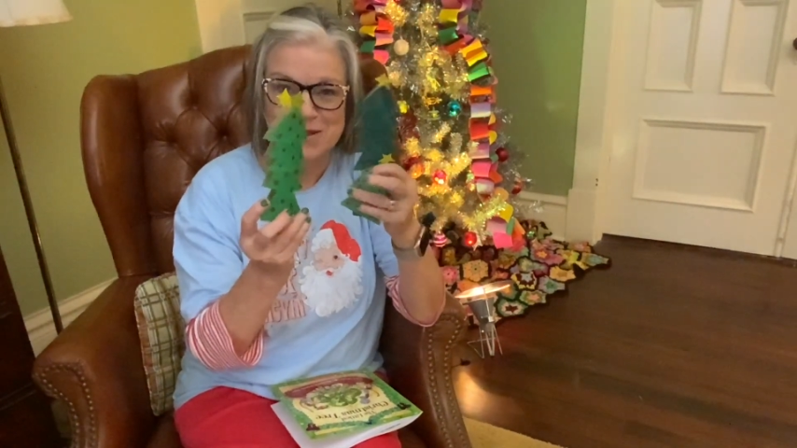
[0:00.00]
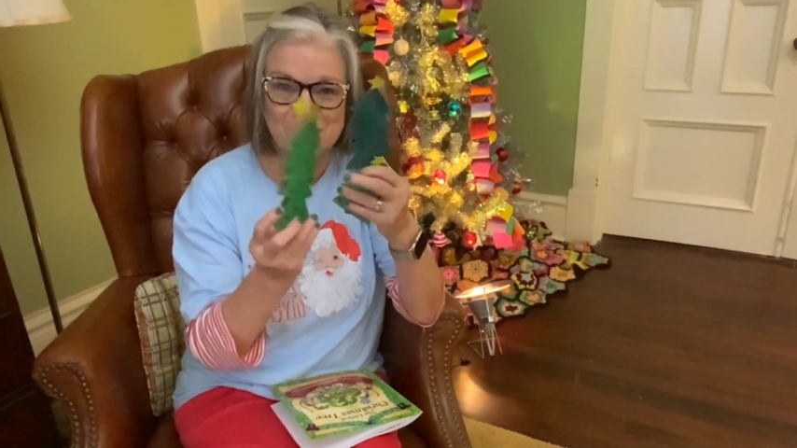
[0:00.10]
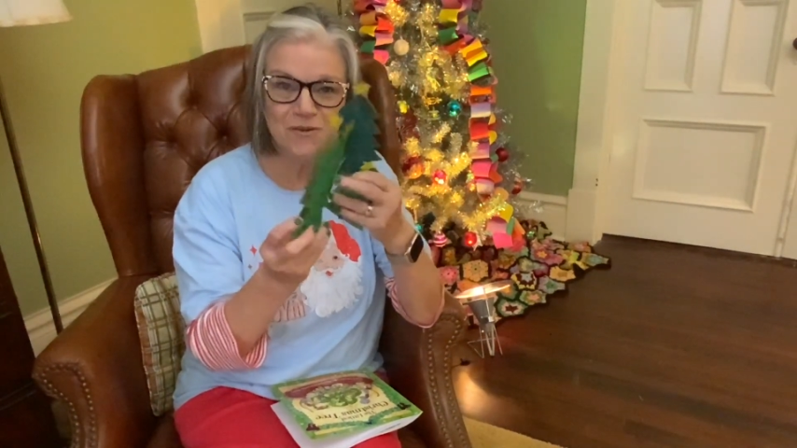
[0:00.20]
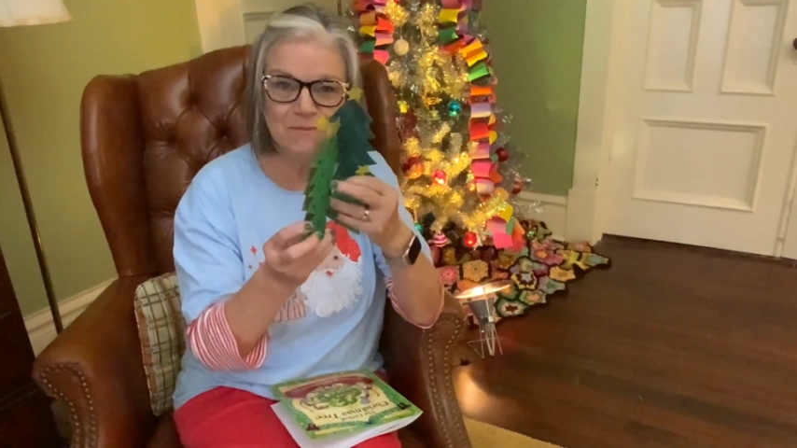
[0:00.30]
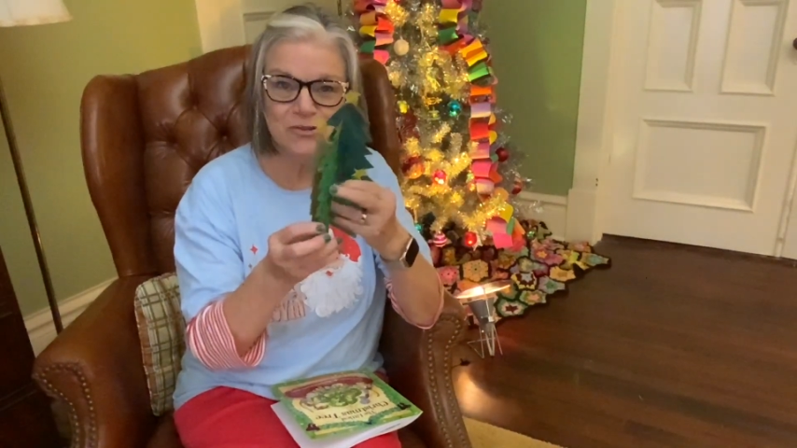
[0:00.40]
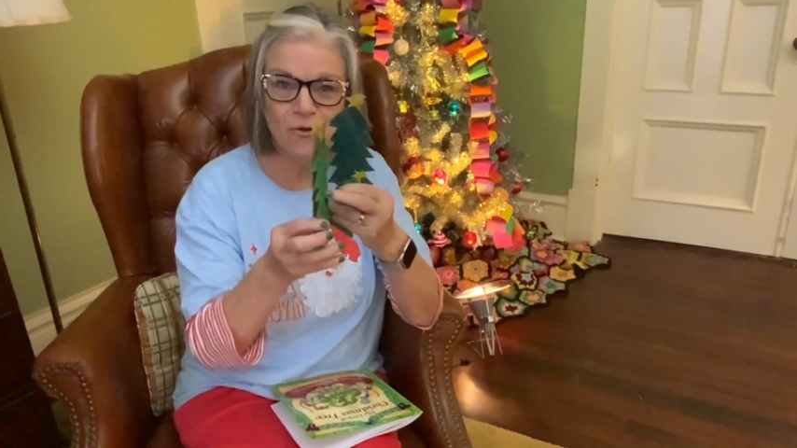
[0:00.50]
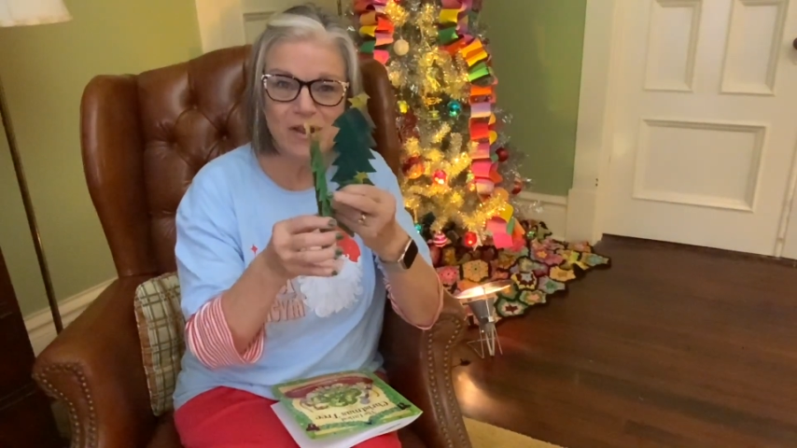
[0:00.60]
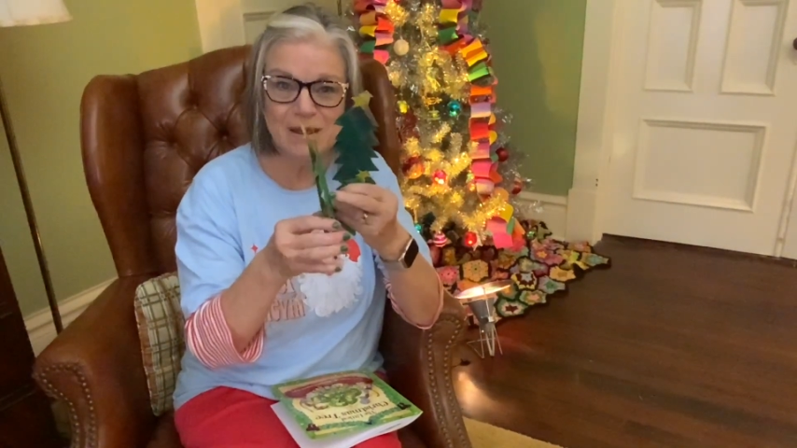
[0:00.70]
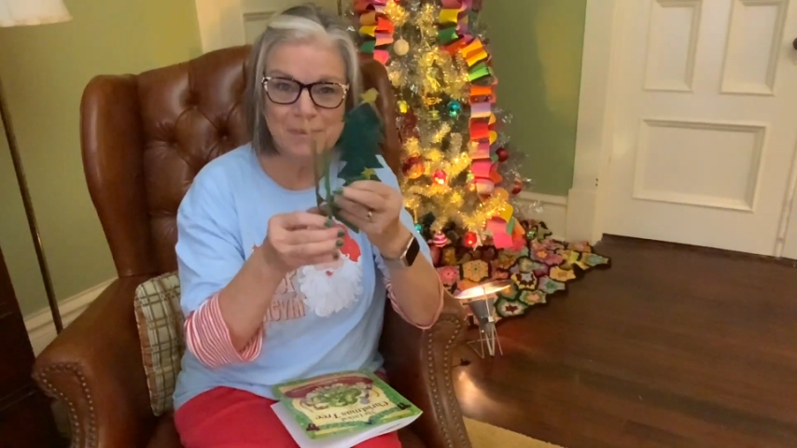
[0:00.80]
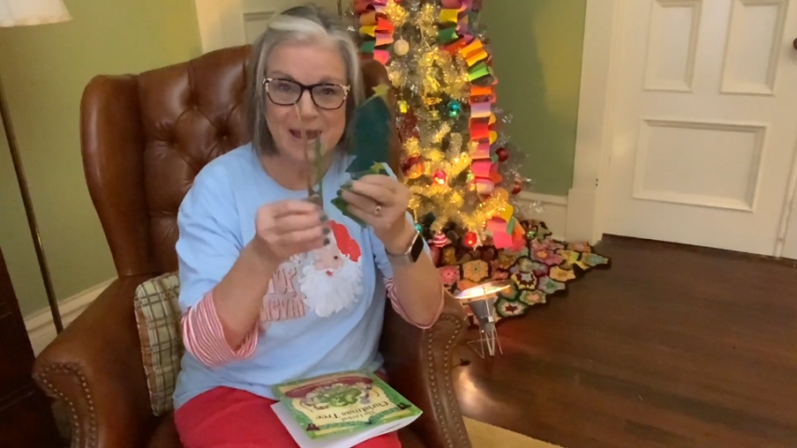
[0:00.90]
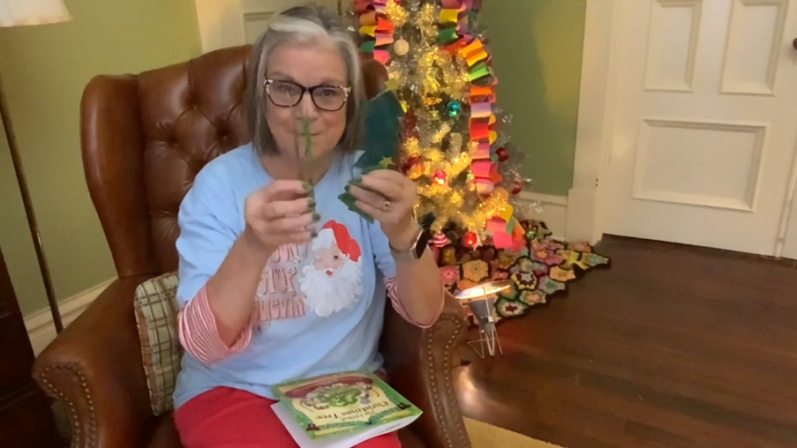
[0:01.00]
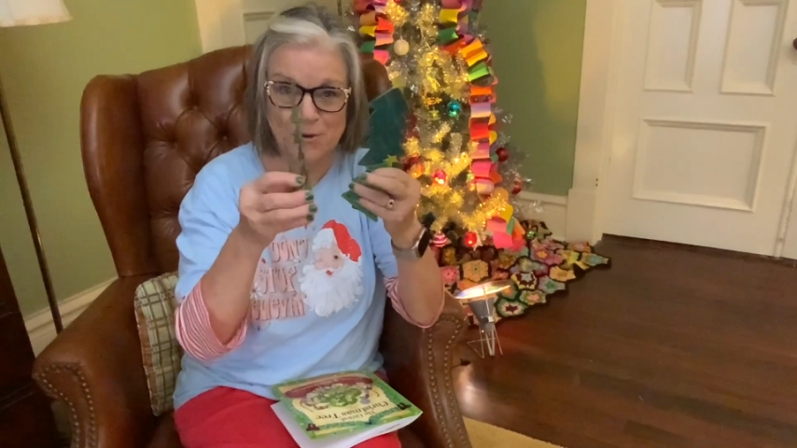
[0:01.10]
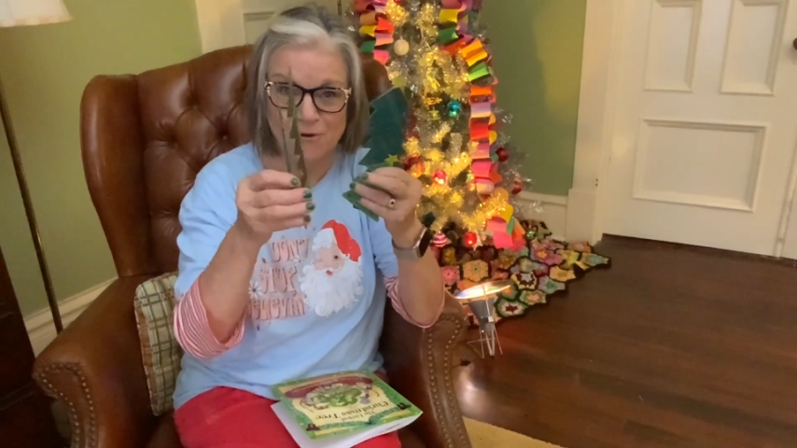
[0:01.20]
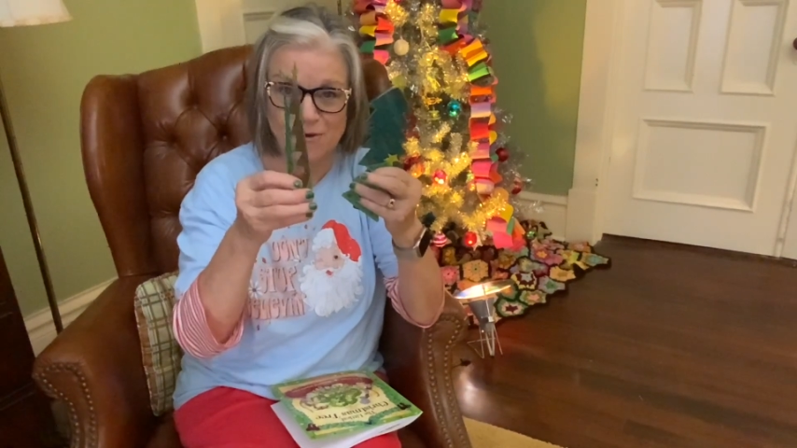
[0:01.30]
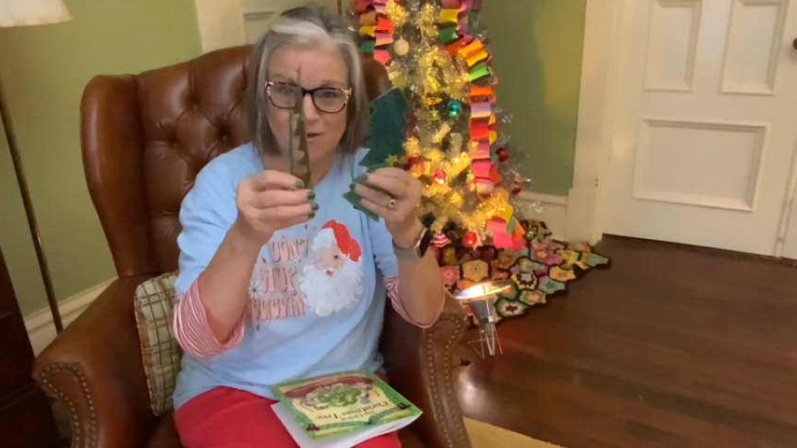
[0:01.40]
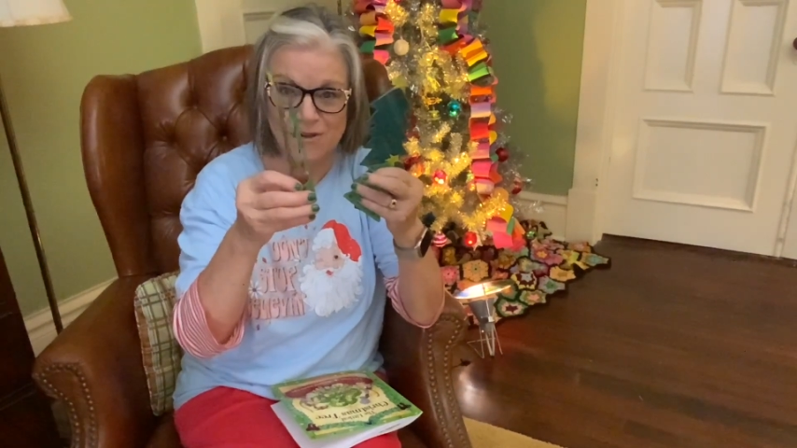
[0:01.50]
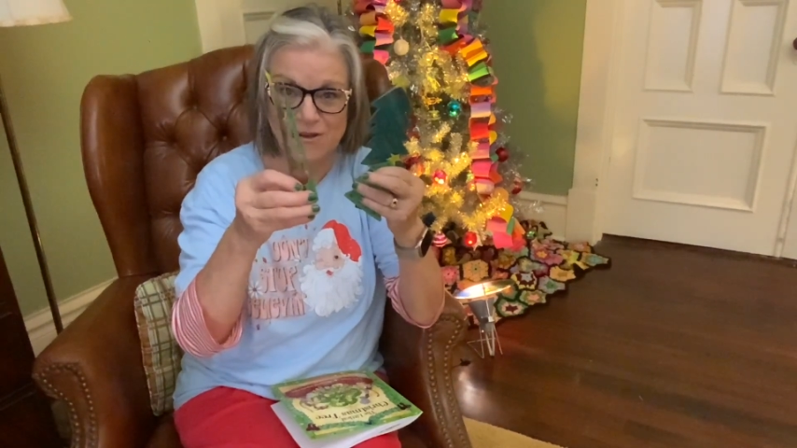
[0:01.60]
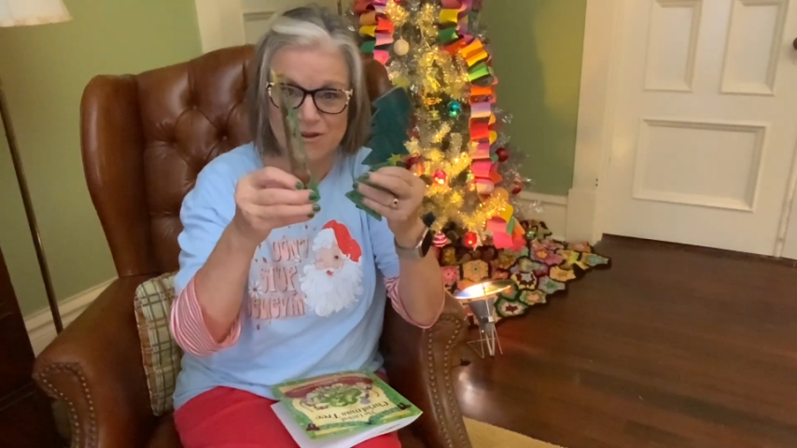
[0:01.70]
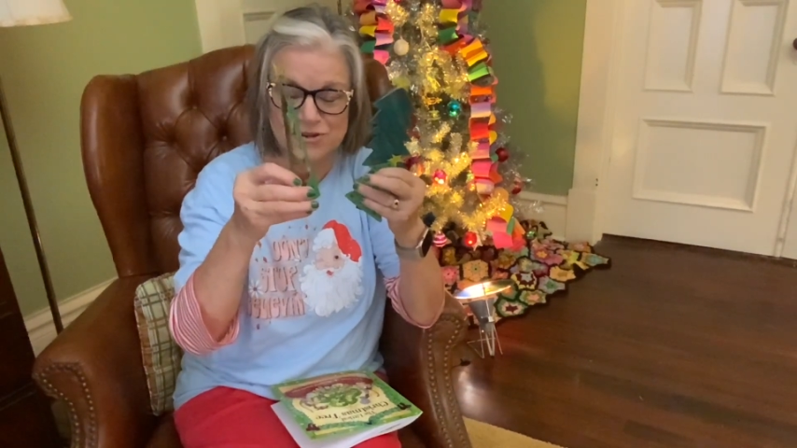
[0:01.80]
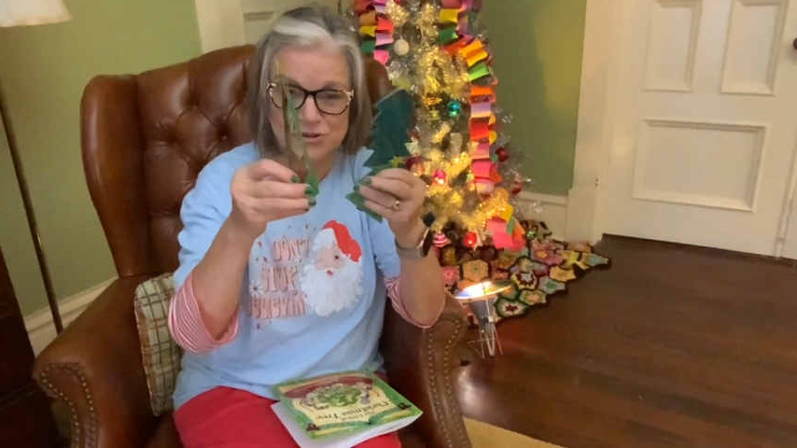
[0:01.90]
from toilet paper
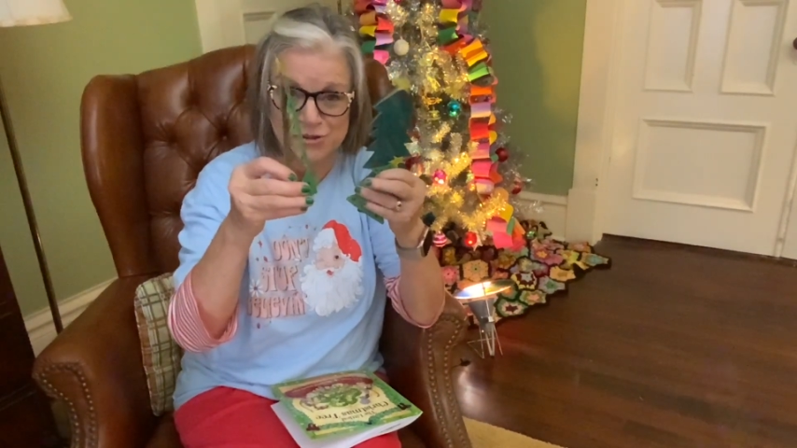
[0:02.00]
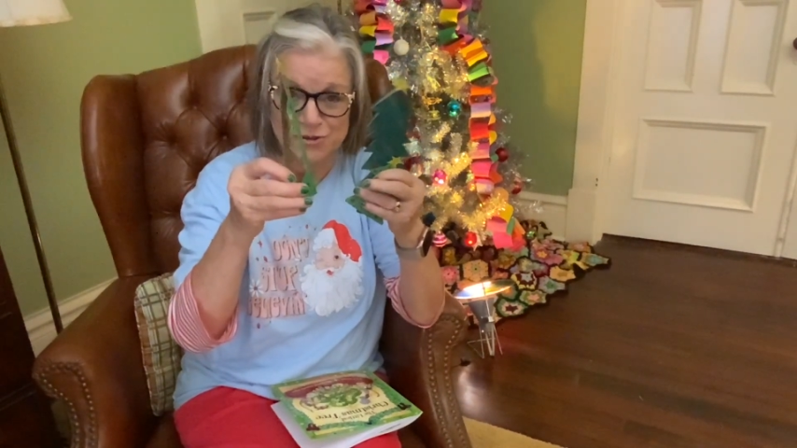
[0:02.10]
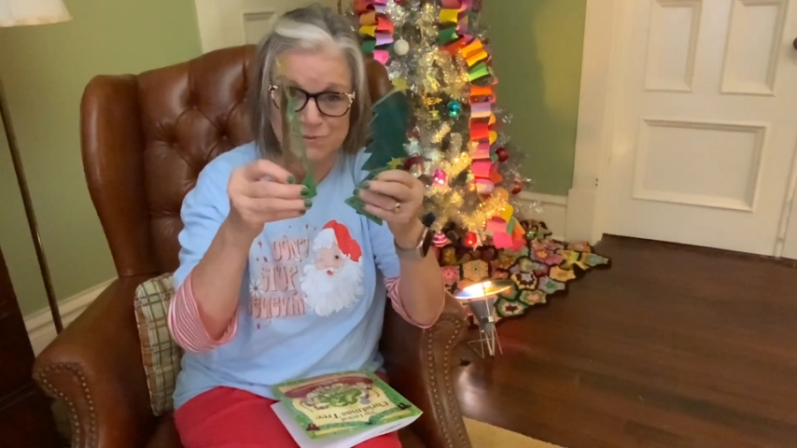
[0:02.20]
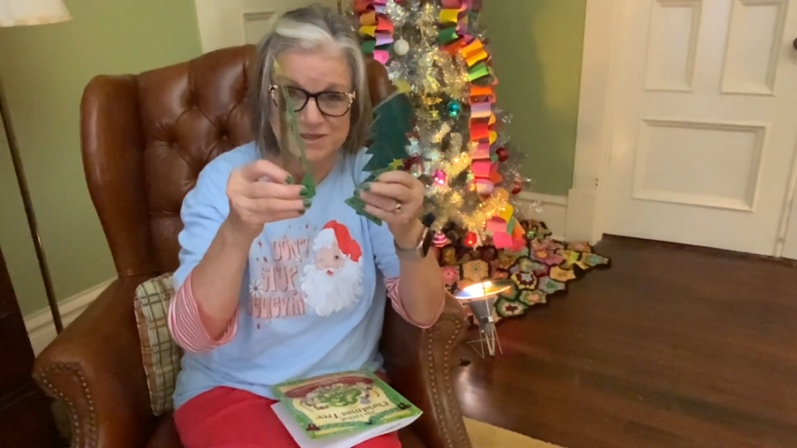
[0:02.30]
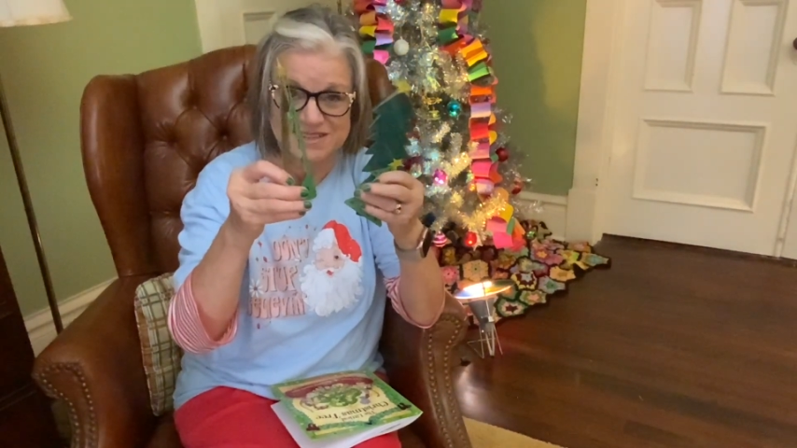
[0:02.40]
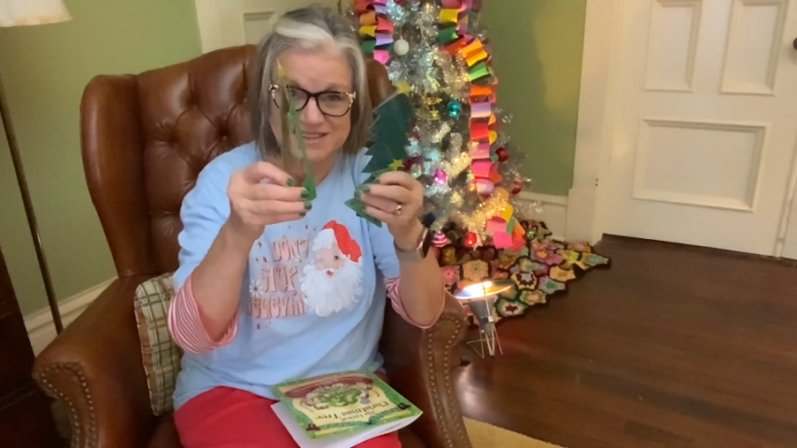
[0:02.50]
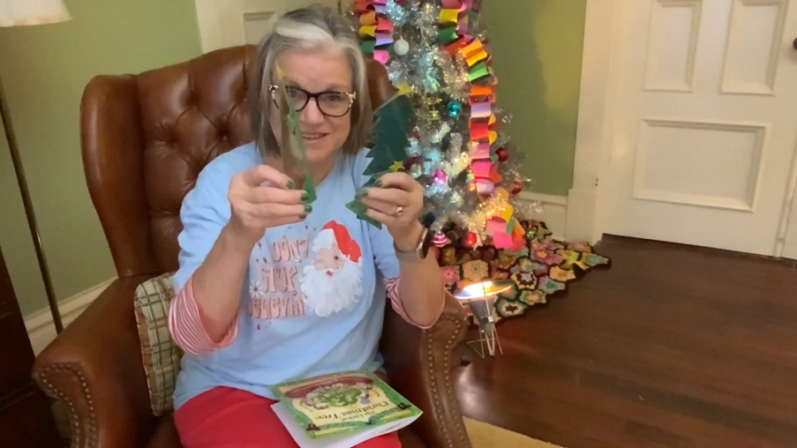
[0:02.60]
tubes